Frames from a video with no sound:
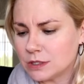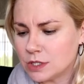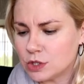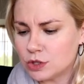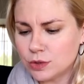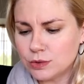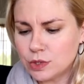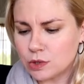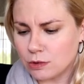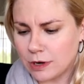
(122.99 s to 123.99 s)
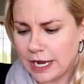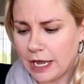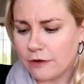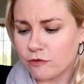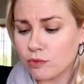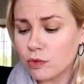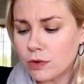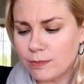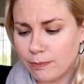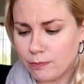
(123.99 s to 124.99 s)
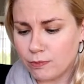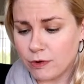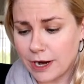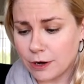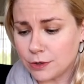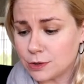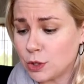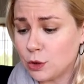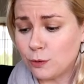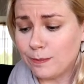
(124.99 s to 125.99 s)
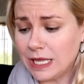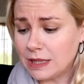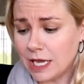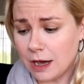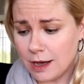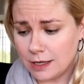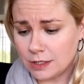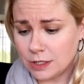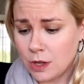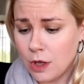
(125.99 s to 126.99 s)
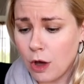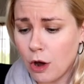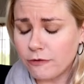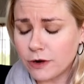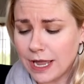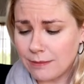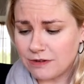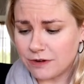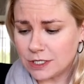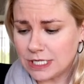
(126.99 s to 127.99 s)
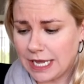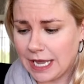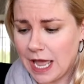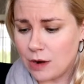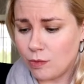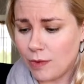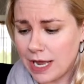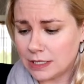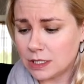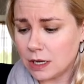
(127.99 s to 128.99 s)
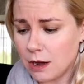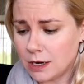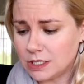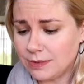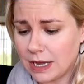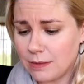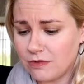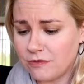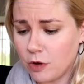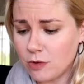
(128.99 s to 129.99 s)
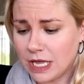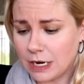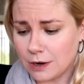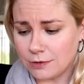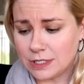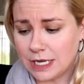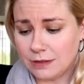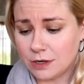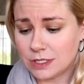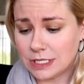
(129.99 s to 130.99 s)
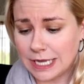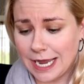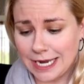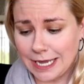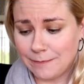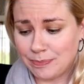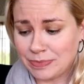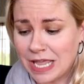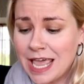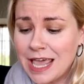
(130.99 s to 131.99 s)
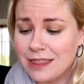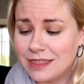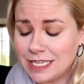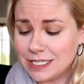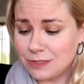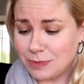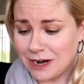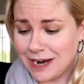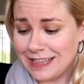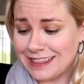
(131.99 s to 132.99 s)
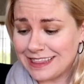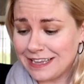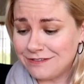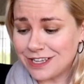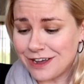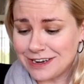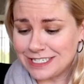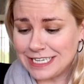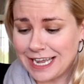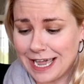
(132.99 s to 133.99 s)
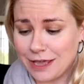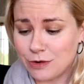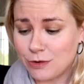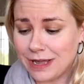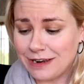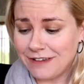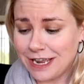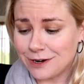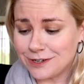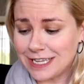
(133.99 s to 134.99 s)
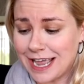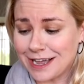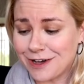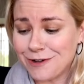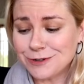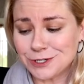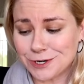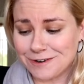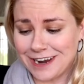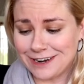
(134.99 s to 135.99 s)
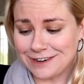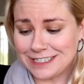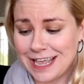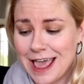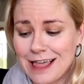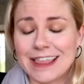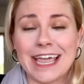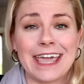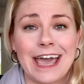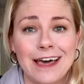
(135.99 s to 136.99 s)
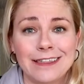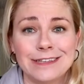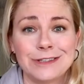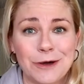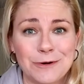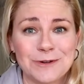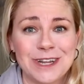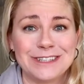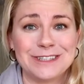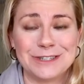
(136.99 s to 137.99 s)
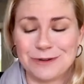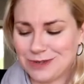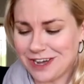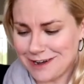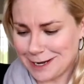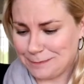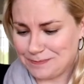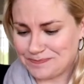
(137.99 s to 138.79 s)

tells the true story of rule breakers who beat the odds, overcame adversity, and went on to become folk heroes in their society. This spirit lives on today through innovators and culture creators like Cali's own Snoop Dogg.